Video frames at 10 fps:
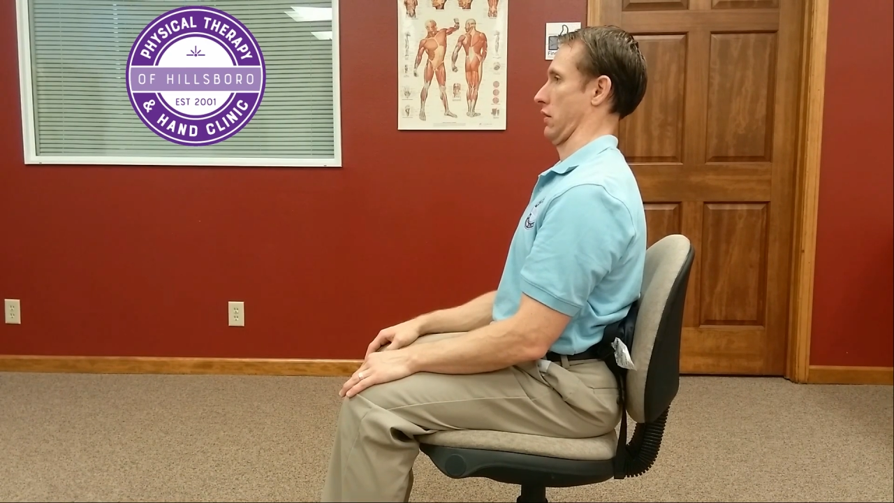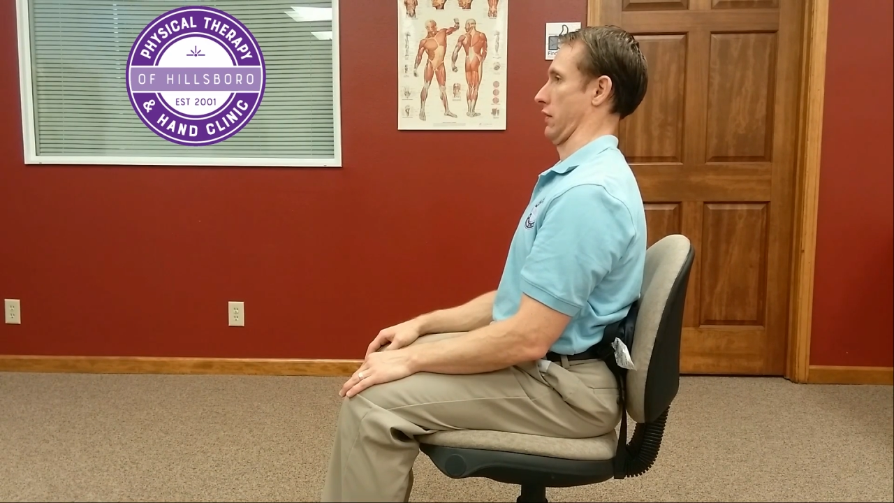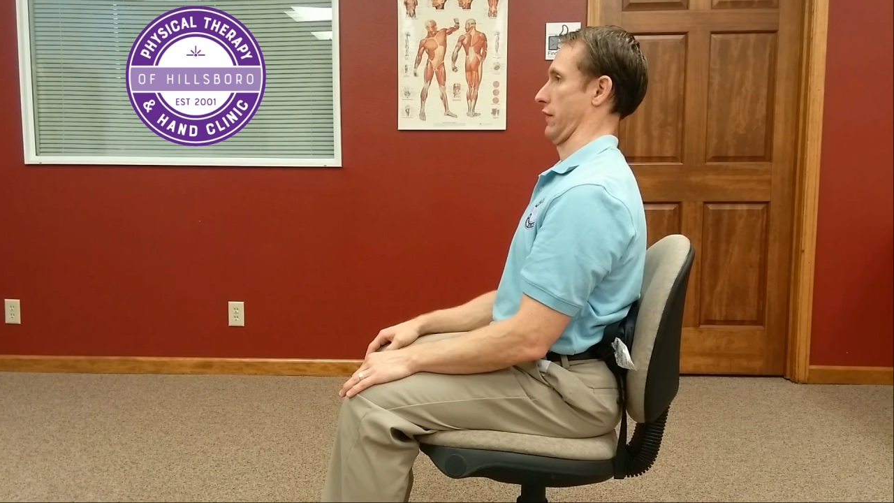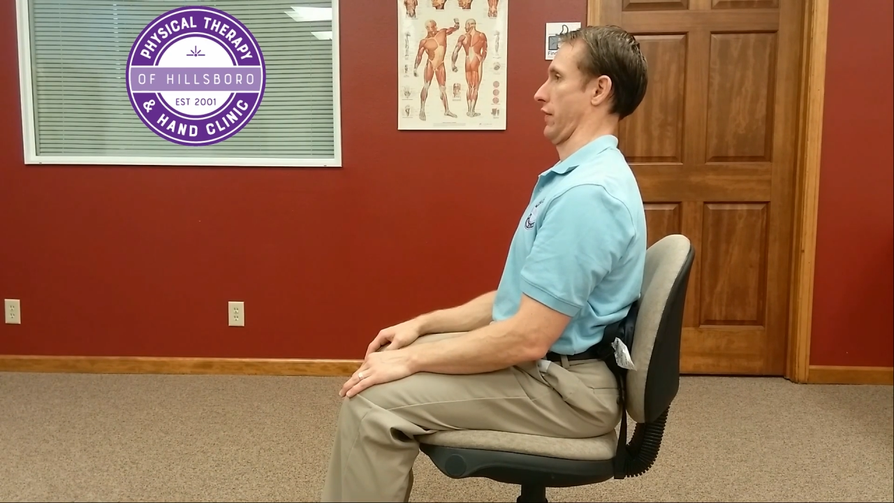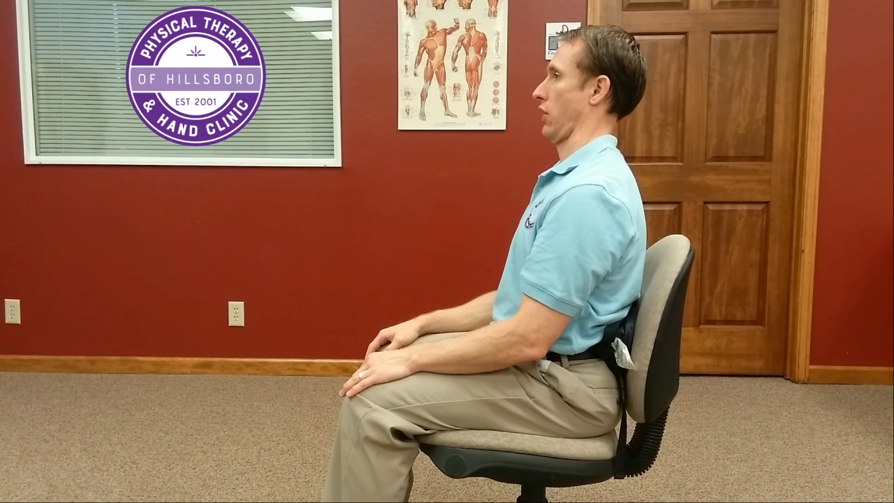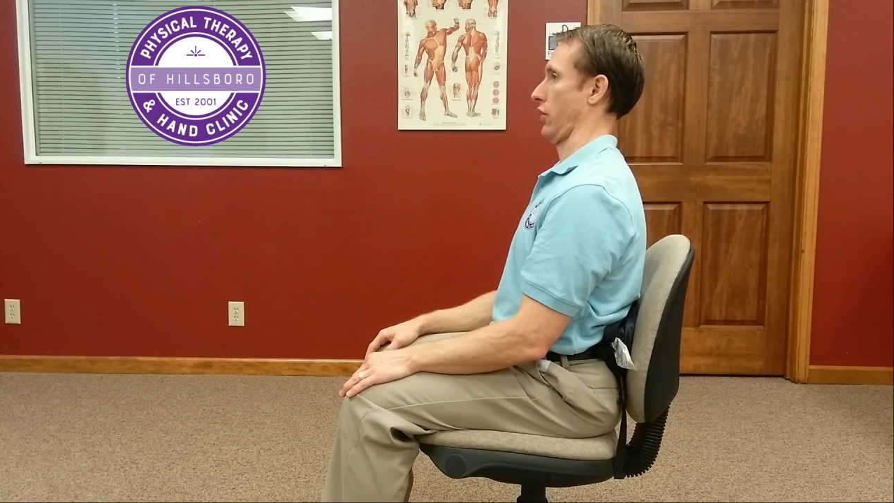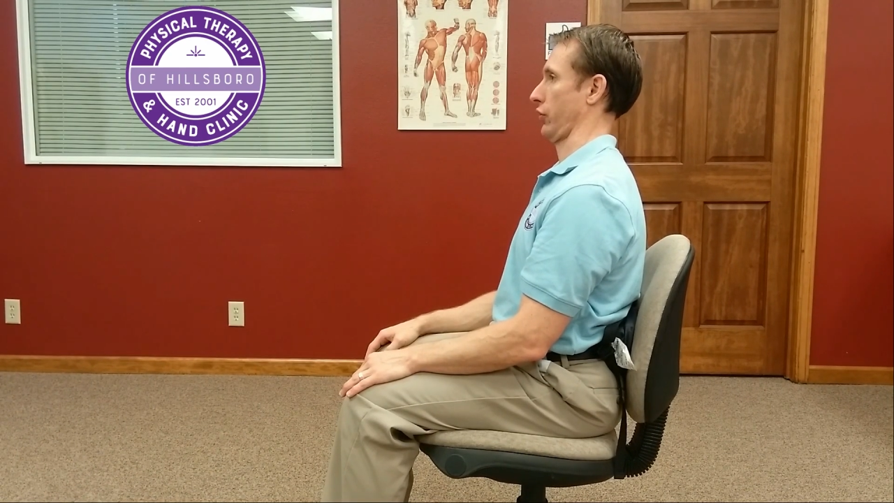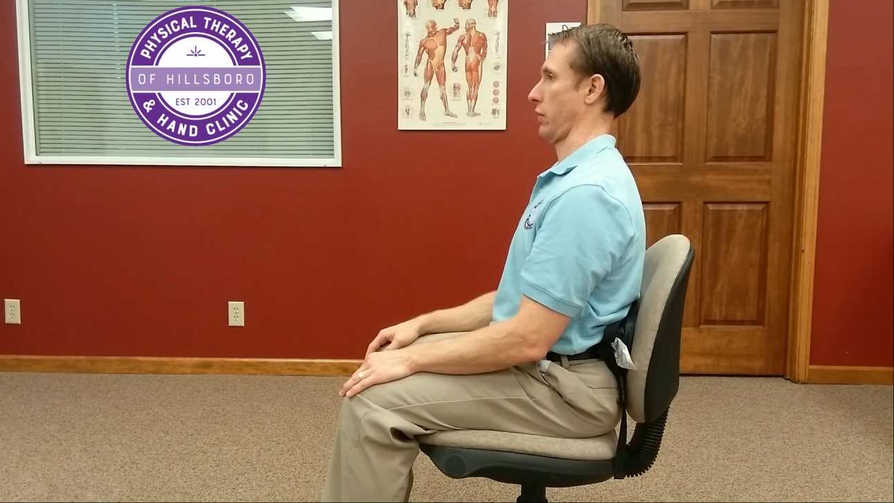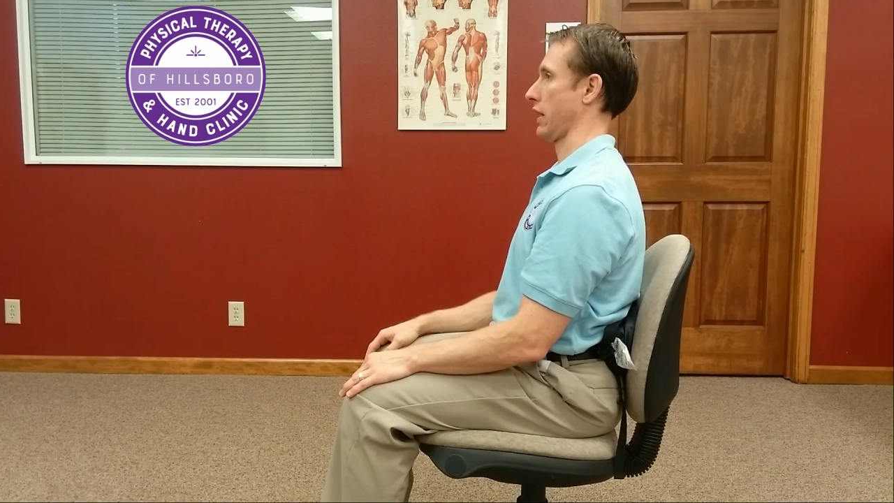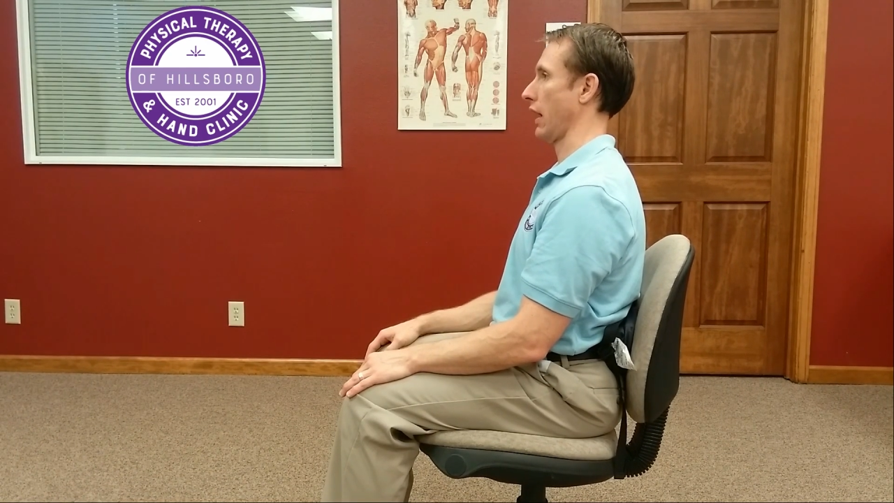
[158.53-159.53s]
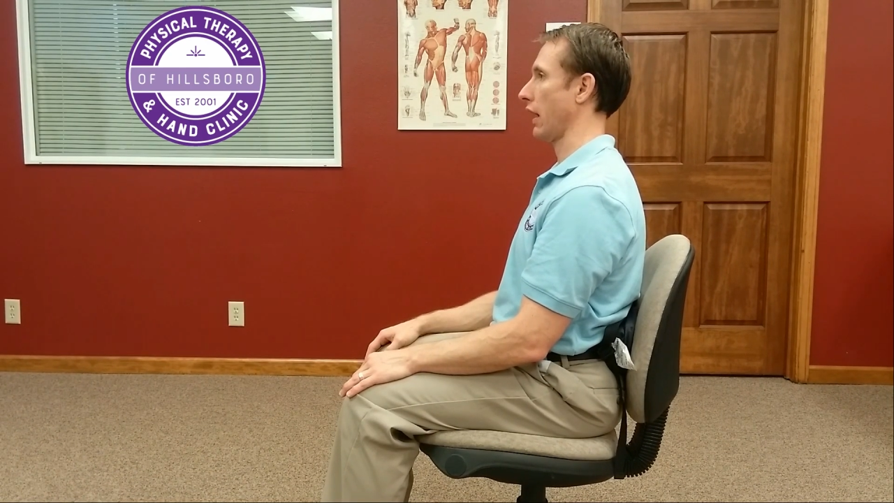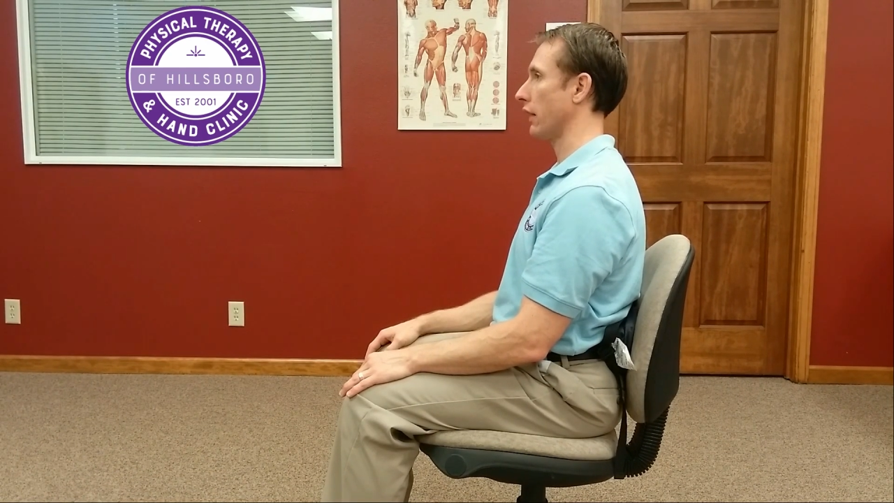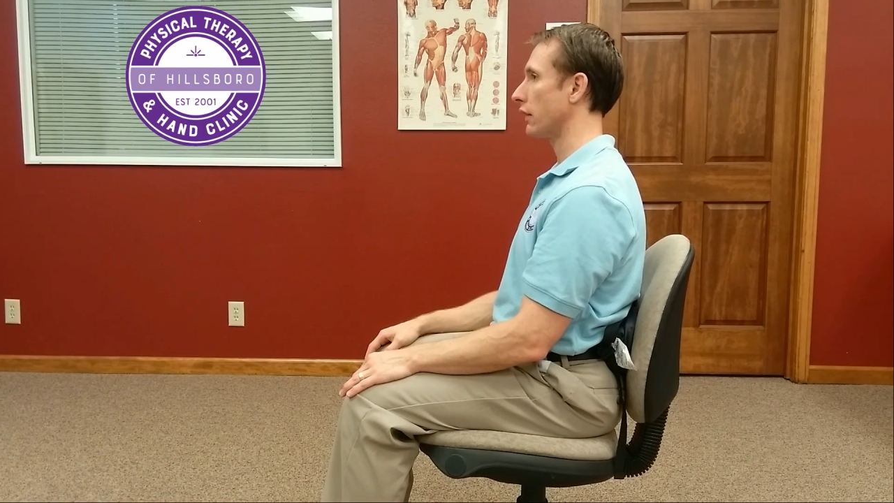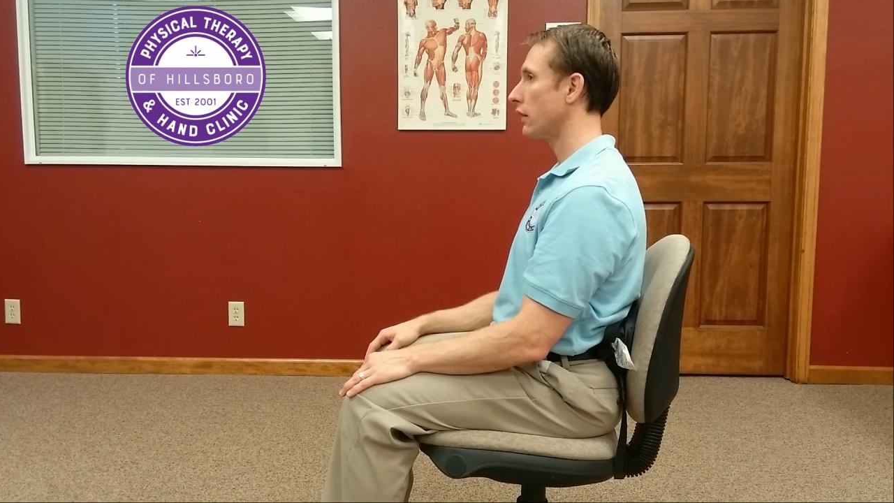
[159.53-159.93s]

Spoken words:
as far as we can.